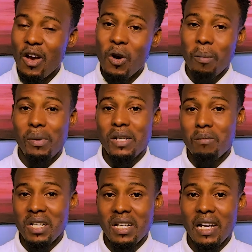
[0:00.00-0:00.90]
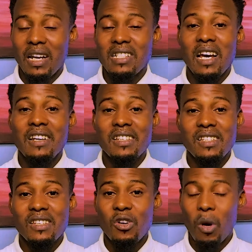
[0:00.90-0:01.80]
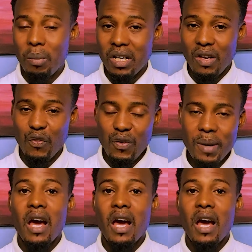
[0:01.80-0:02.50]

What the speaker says: complete masterclass and it's completely free.